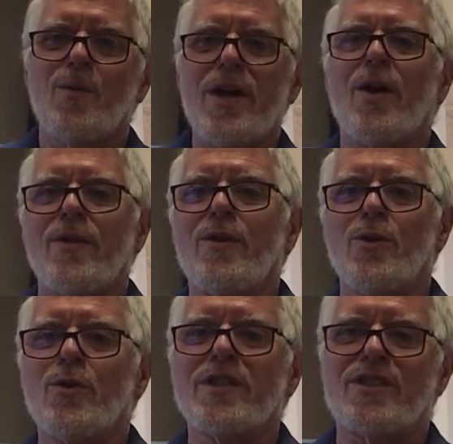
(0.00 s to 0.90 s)
we are the
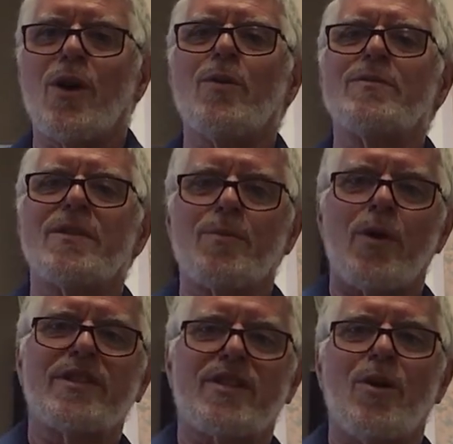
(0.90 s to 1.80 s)
deuterostomes. The
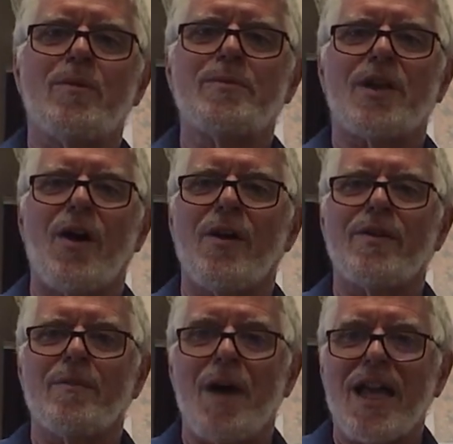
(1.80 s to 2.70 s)
protostomes
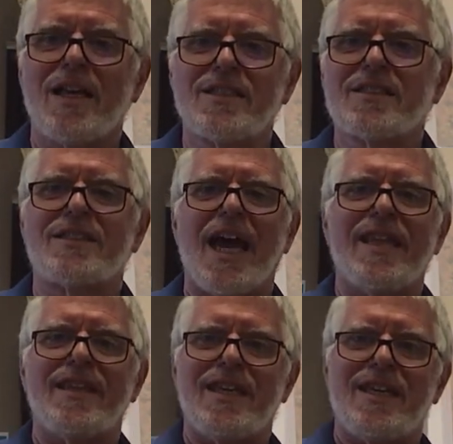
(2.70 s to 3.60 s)
are the mollusks
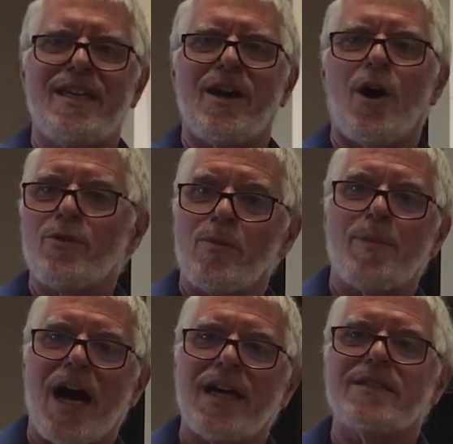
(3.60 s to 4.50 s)
and the
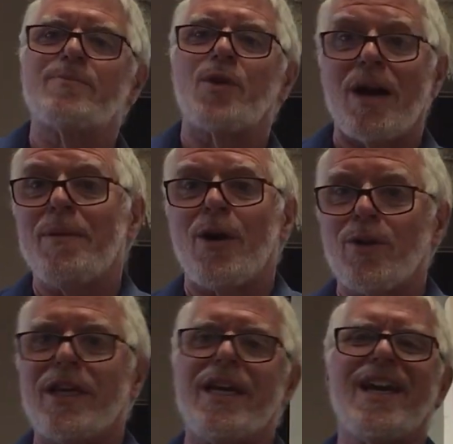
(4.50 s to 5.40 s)
arthropods
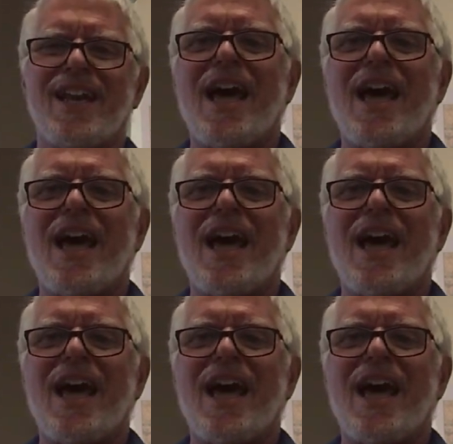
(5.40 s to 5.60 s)
primarily, and a